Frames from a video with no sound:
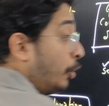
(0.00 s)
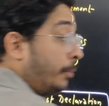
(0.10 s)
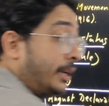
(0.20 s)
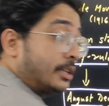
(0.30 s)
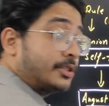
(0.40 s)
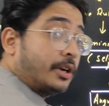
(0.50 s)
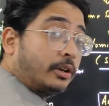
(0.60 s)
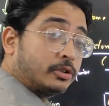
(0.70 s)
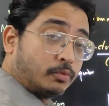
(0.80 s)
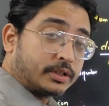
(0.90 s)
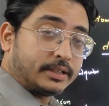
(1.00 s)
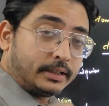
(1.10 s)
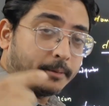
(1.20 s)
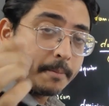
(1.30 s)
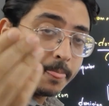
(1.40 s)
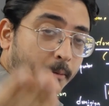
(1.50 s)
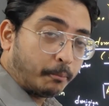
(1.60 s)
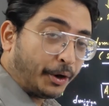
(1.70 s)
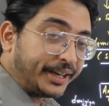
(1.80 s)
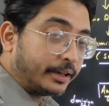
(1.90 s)
dominion status was a
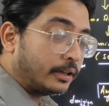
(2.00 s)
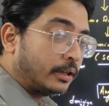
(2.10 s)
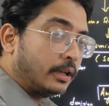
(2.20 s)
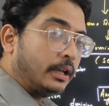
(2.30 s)
point.